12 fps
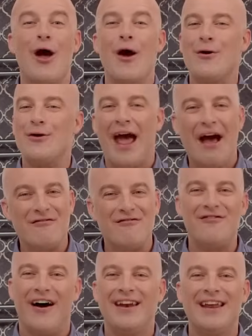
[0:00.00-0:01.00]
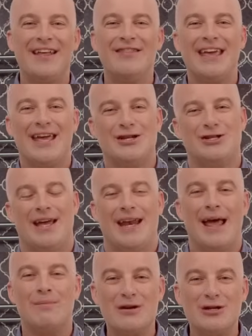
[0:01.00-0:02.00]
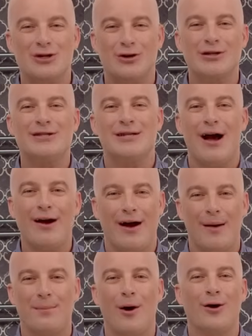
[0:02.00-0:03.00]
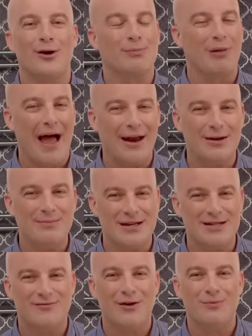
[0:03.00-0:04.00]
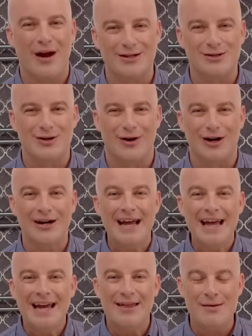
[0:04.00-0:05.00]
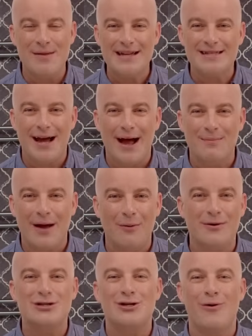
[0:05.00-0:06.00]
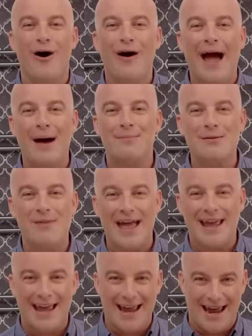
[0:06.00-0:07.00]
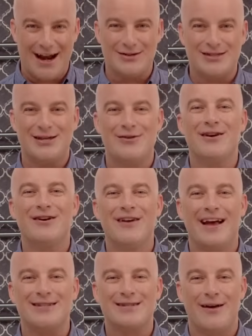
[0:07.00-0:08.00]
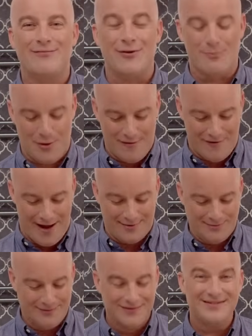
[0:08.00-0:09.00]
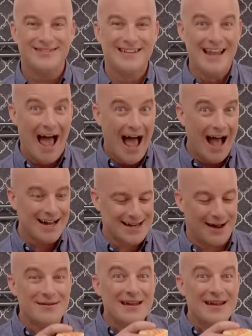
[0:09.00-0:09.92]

own, have fun in the kitchen, and be sure to stock up on your platinum yeast from Red Star. In the meantime, I wish you all happy baking, and I'll see you here next time for more fun. Time